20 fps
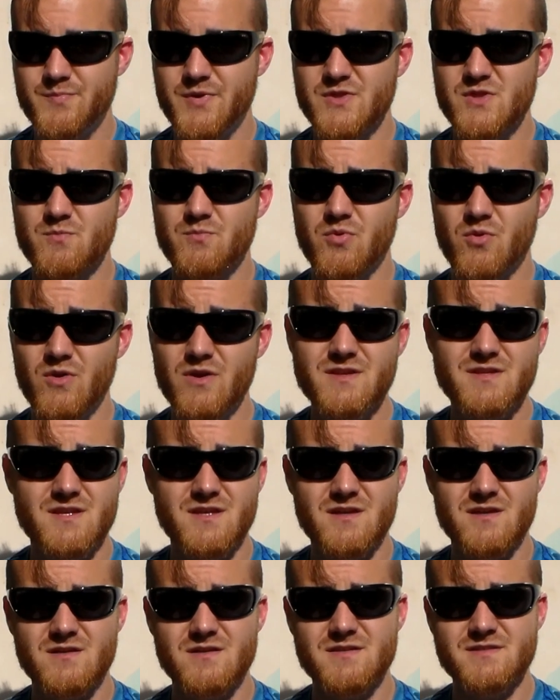But the point
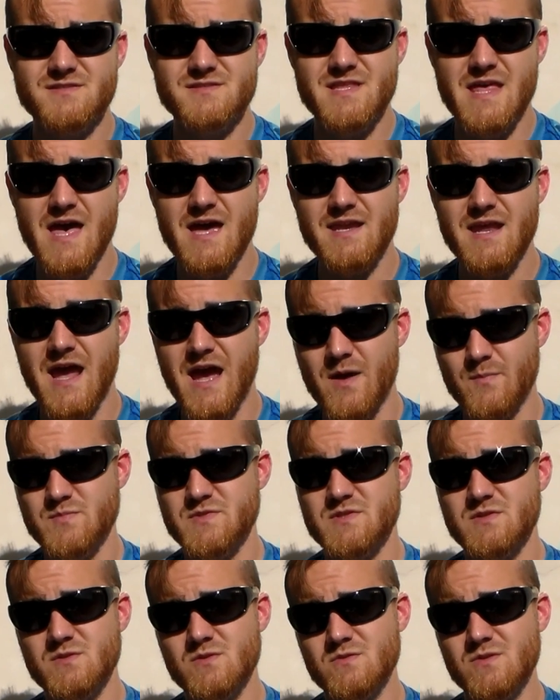here is that
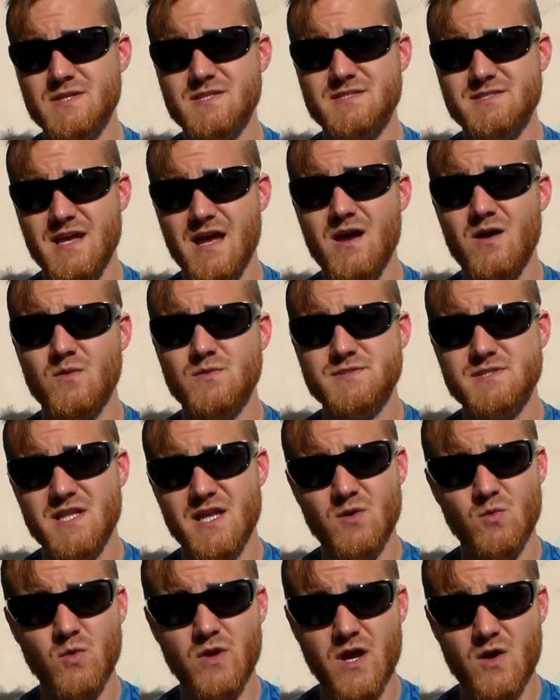absolutely sounds
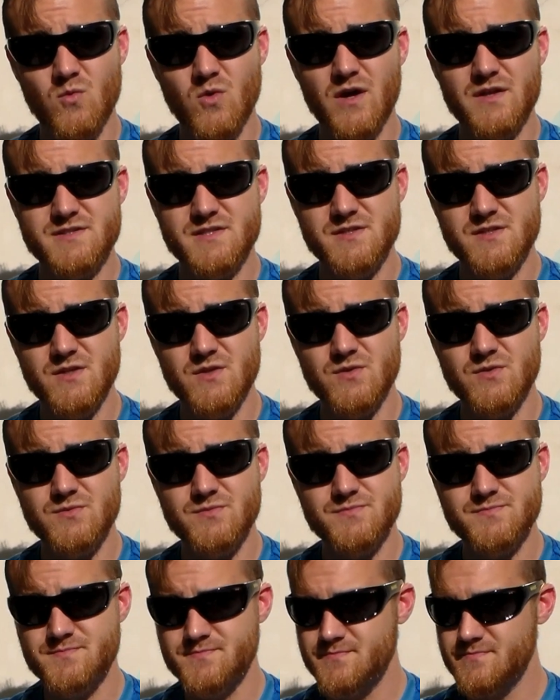like what I want to
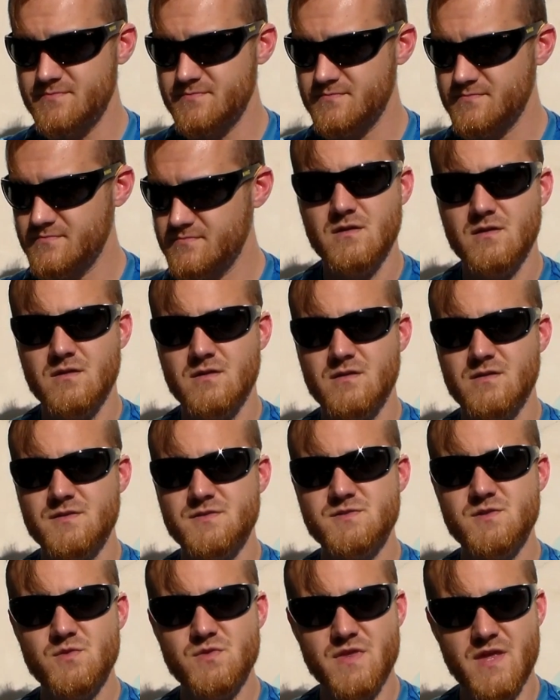do.
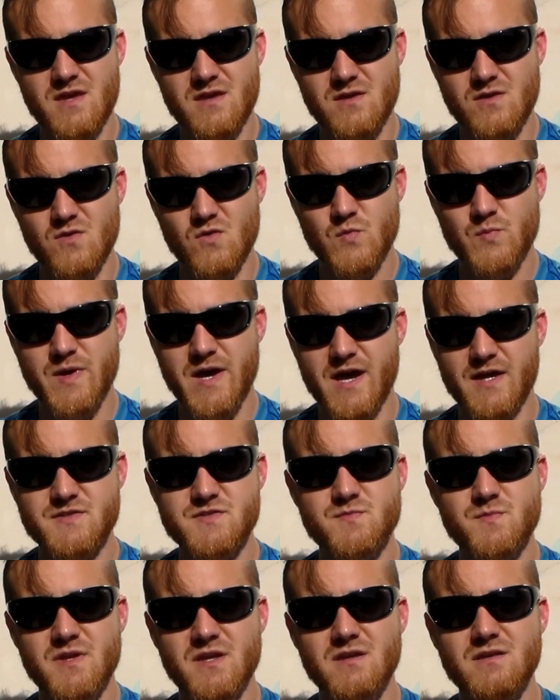So thank you,
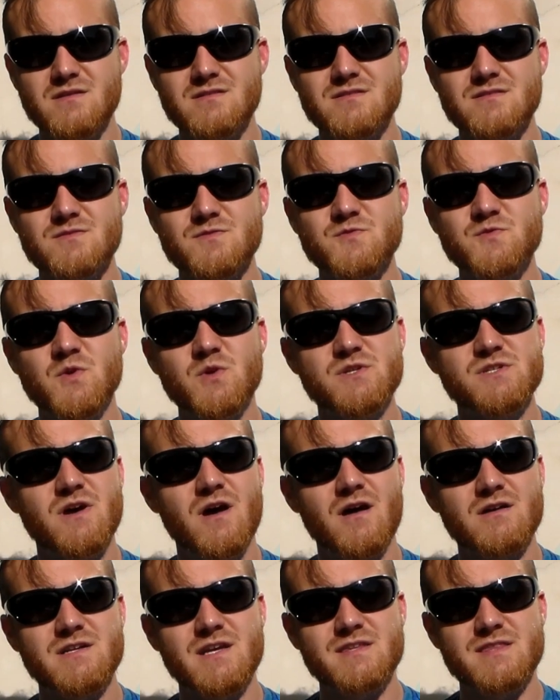past me, for
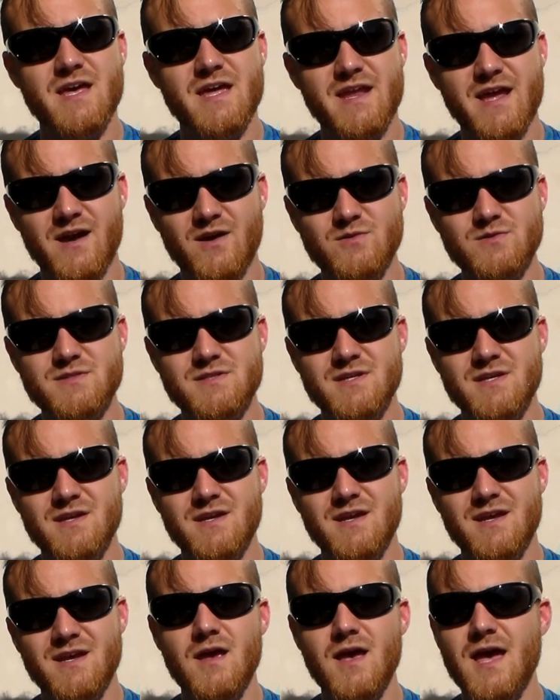talking that out
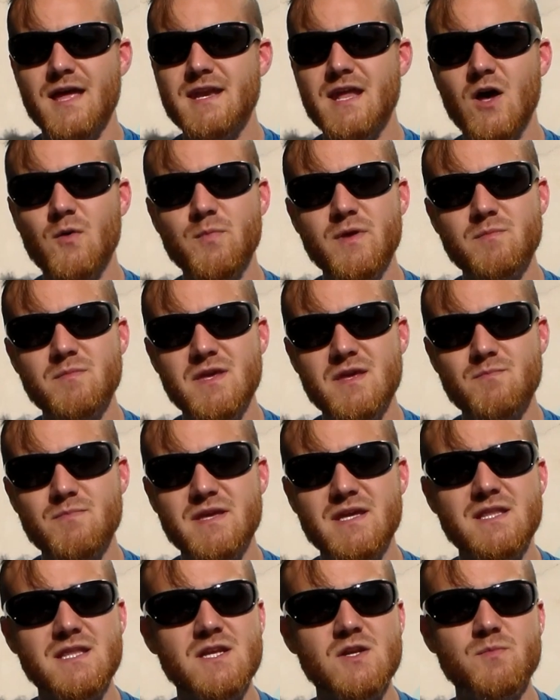and helping me
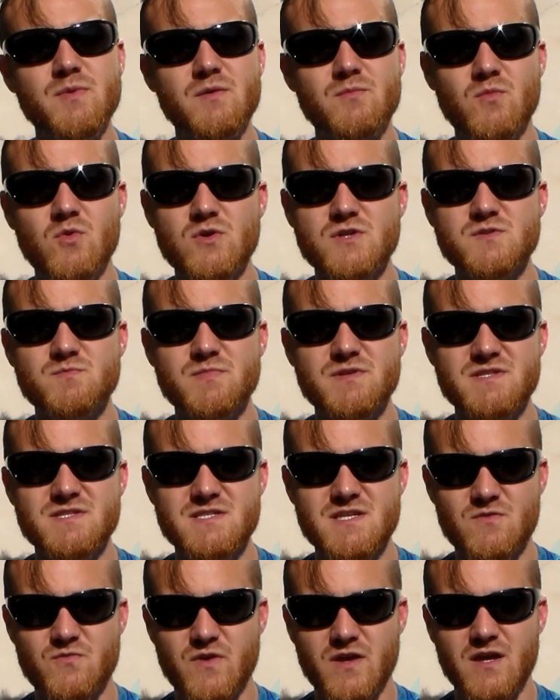be a little bit more
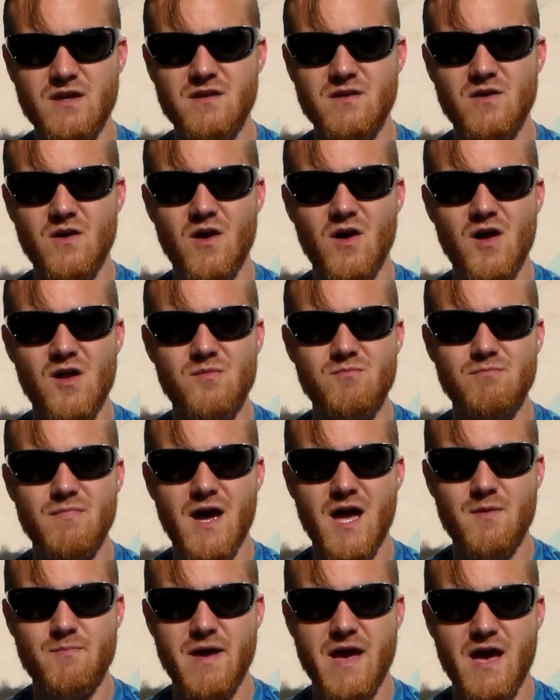specific on
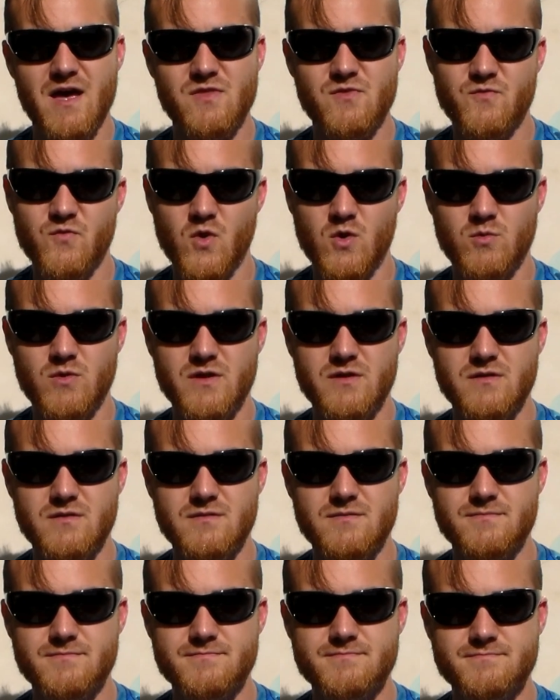my path forward.